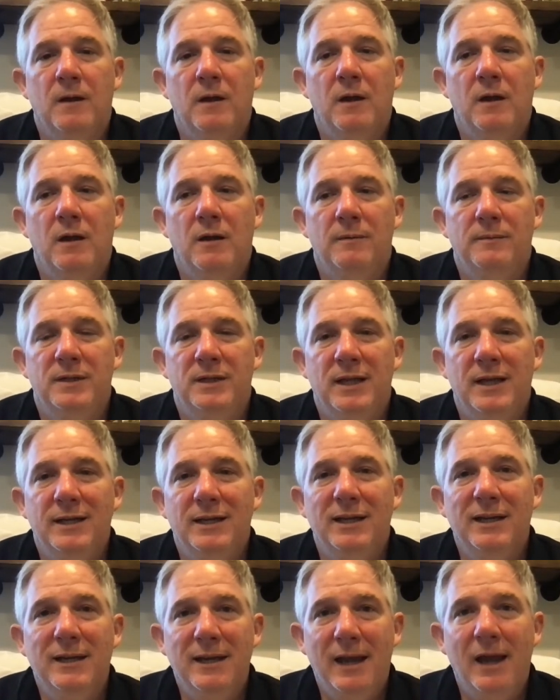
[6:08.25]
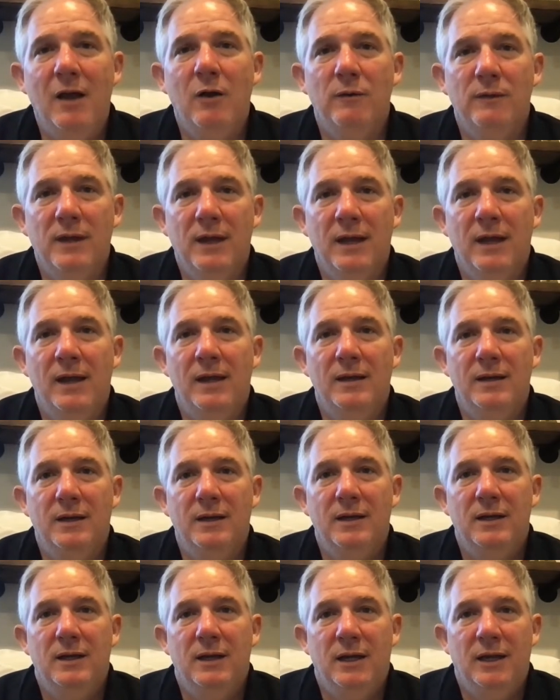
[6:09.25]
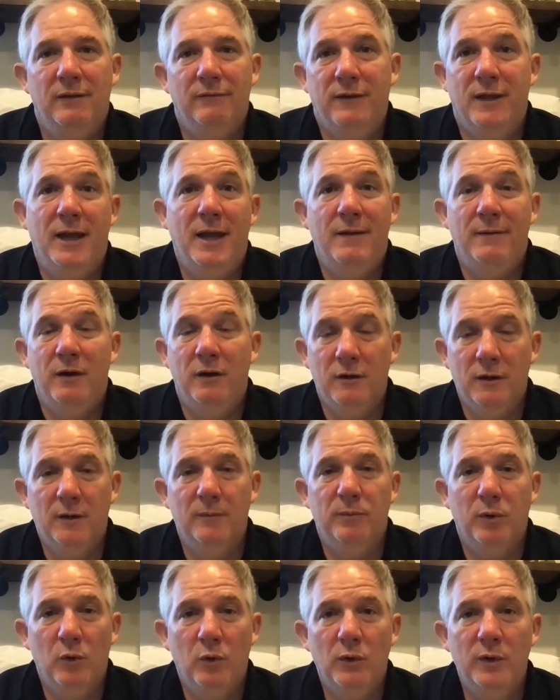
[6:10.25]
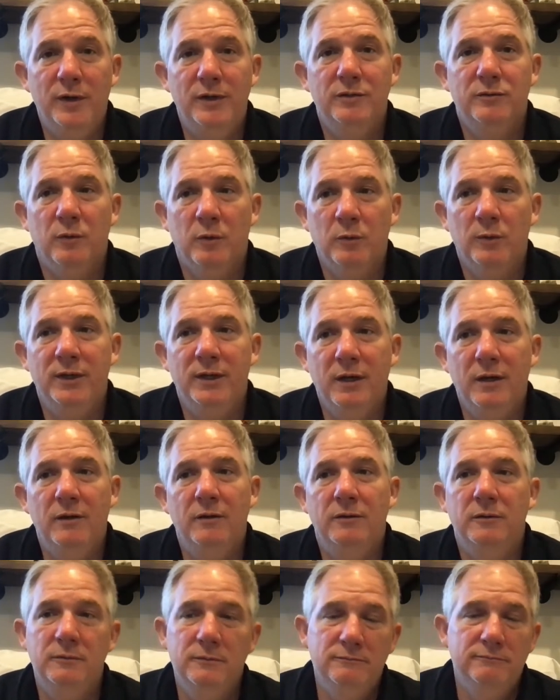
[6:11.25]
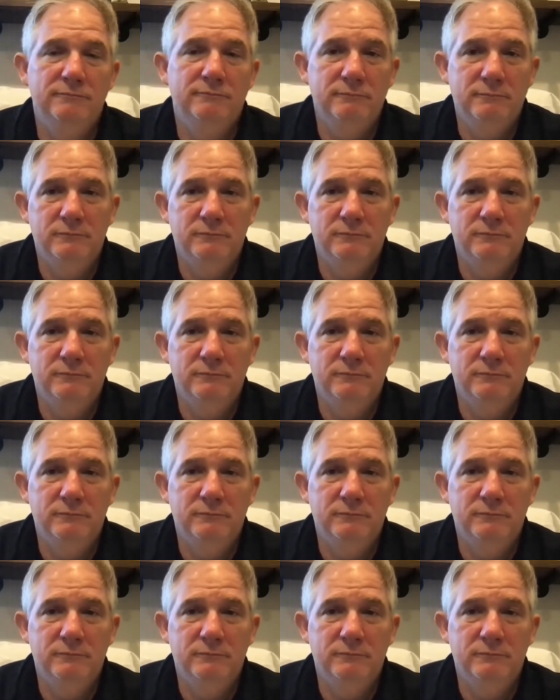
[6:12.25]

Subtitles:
And they can count that. If they have 100 employees, well, we know